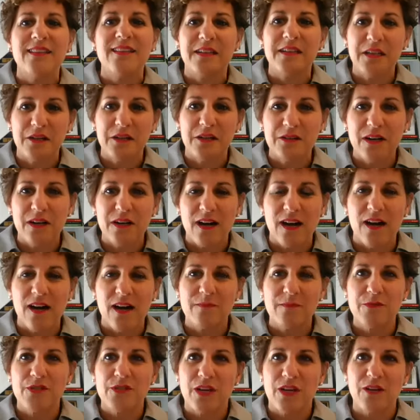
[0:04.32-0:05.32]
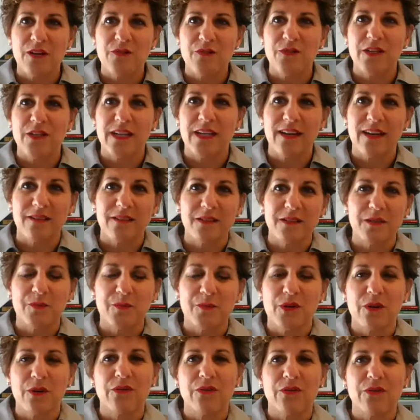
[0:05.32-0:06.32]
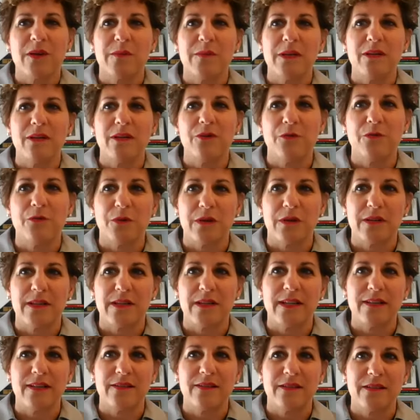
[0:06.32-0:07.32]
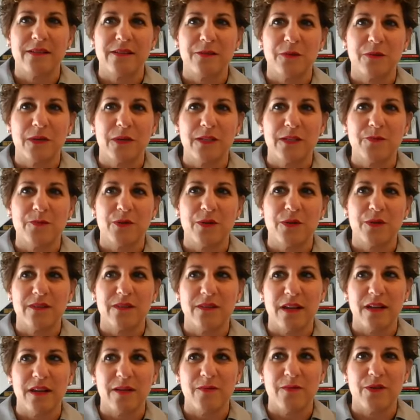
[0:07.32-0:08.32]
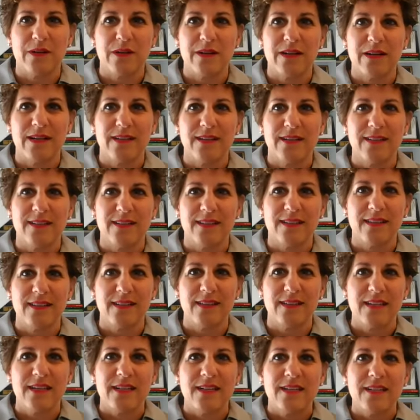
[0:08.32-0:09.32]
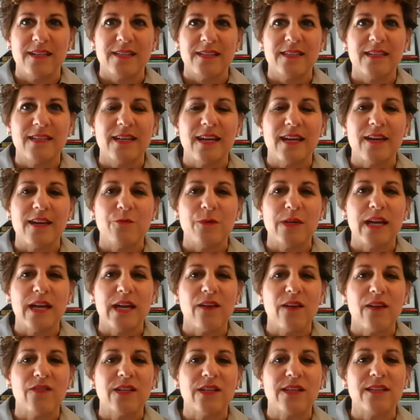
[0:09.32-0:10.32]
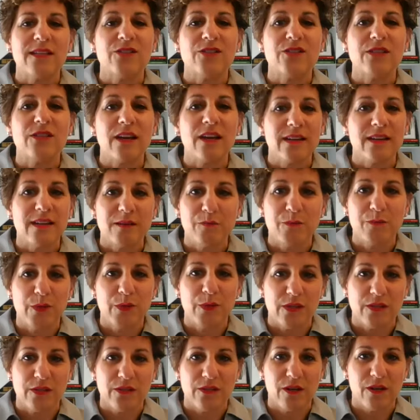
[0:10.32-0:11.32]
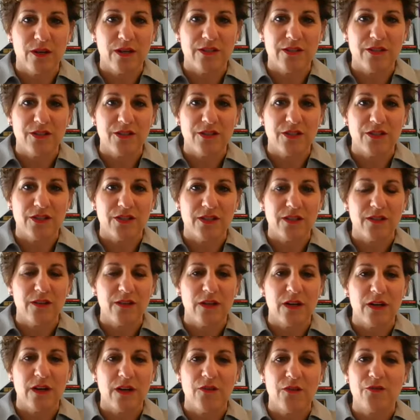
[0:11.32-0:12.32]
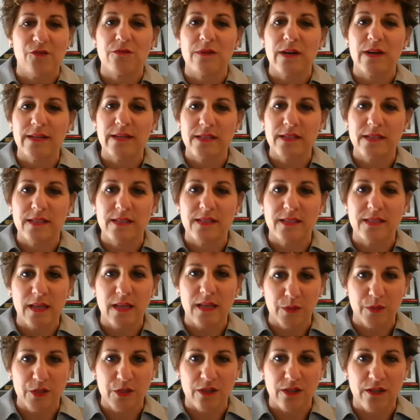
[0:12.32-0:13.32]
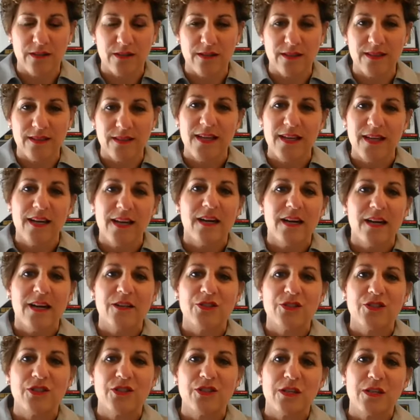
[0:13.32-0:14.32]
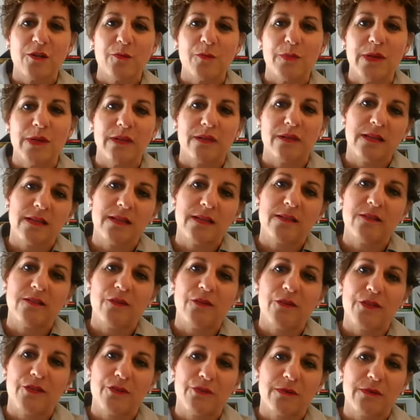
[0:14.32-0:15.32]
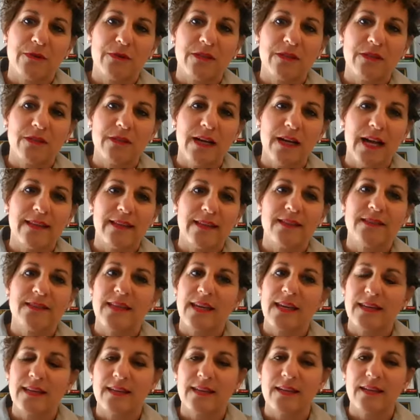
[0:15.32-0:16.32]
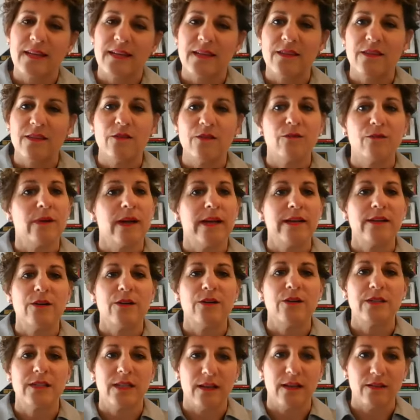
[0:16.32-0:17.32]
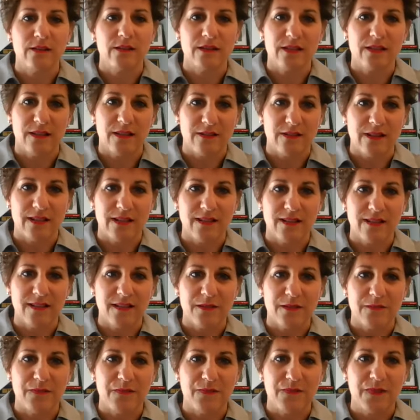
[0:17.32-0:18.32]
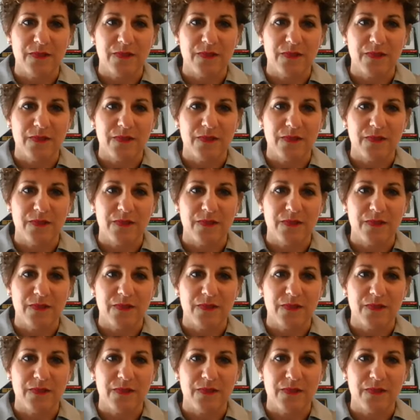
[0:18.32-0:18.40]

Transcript: Hello, I'm Jennifer Keller, Programming Coordinator at the Westport Library. Today we have an exciting book launch of Red Deception, a geopolitical thriller and the second in the Red Hotel series.